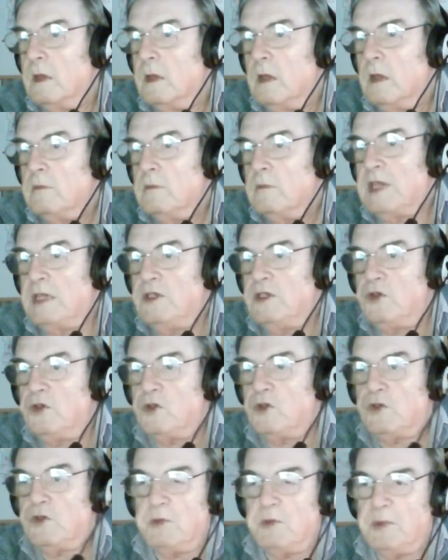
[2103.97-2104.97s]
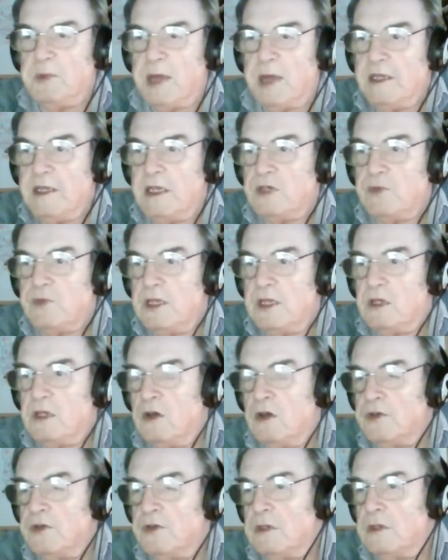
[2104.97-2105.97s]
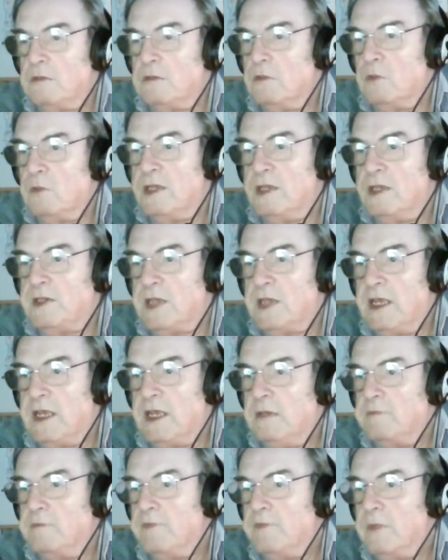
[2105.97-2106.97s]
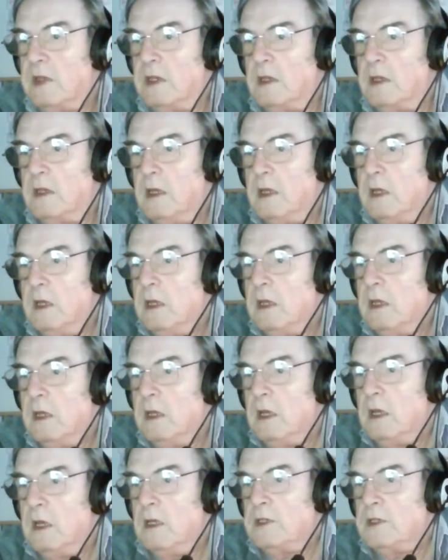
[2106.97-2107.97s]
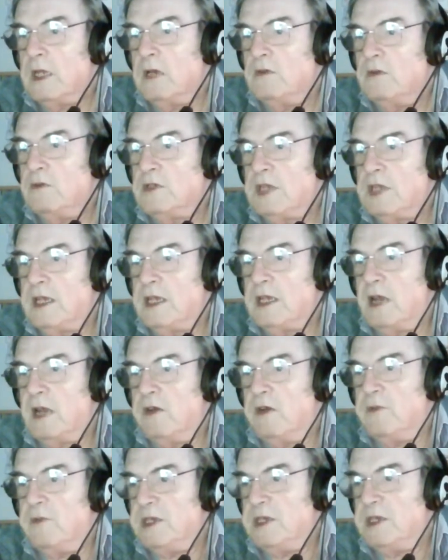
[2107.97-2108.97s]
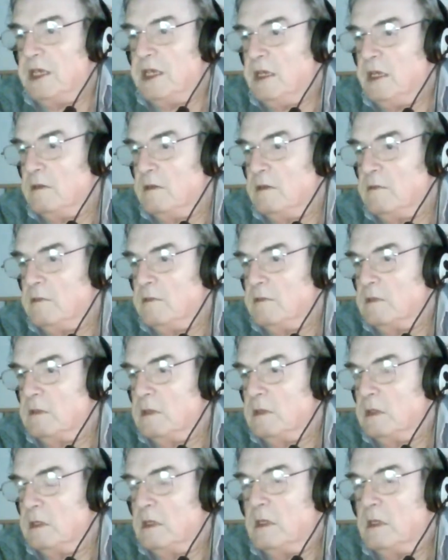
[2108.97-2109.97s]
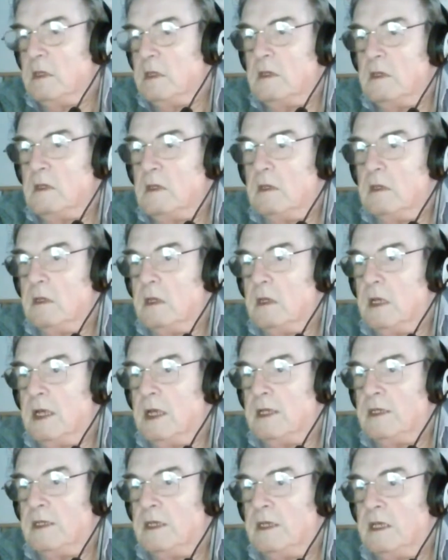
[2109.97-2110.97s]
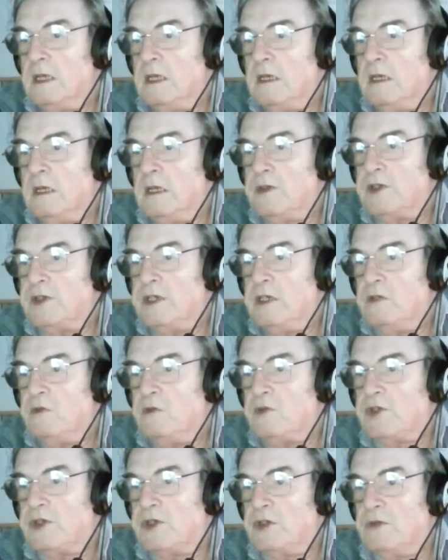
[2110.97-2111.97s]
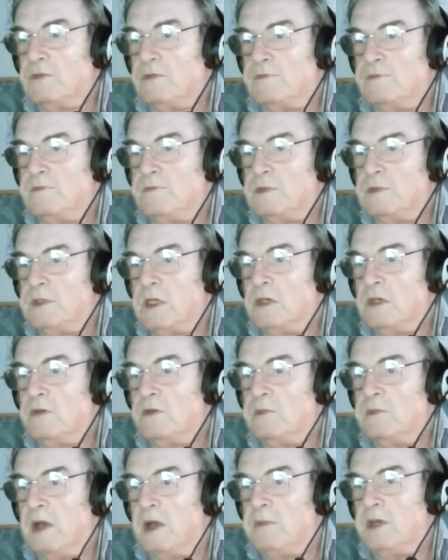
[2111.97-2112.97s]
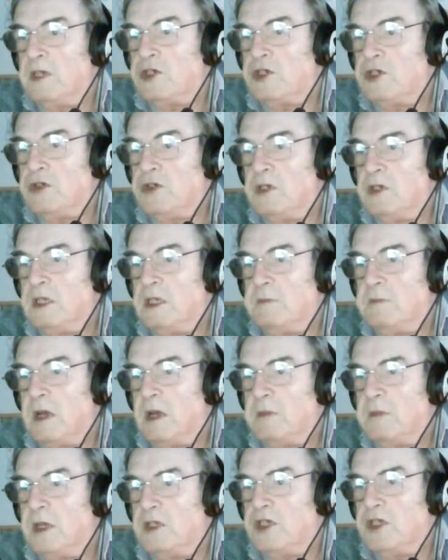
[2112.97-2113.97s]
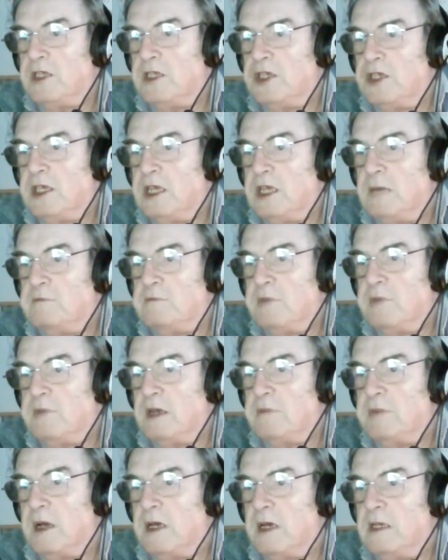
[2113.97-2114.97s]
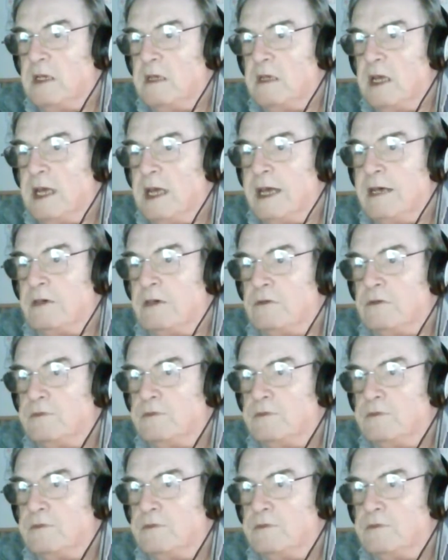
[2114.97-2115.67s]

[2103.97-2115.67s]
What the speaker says: But say George will be back next week on Wednesday. So take care, everybody. And I'll see you all soon. So bye-bye, Shirley. Bye-bye, JT. And bye-bye, Al.